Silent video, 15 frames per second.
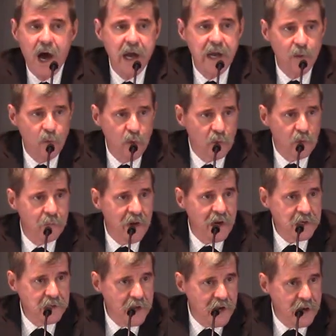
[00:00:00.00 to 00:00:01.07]
It will
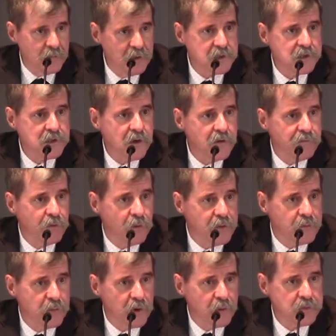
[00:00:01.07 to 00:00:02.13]
remain nameless uh, for the
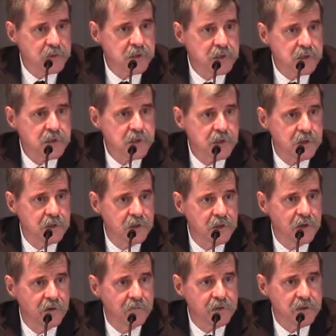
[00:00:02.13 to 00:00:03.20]
purposes
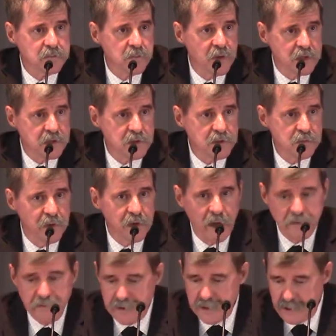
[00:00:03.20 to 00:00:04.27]
of this message, but I
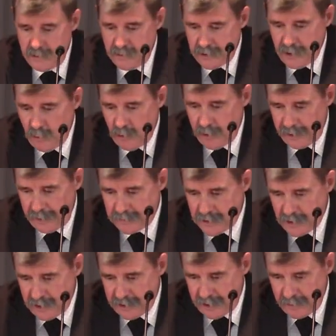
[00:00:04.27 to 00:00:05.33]
think you know what I'm
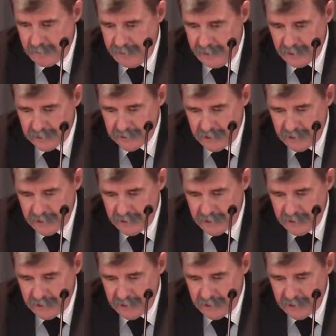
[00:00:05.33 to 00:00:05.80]
talking about.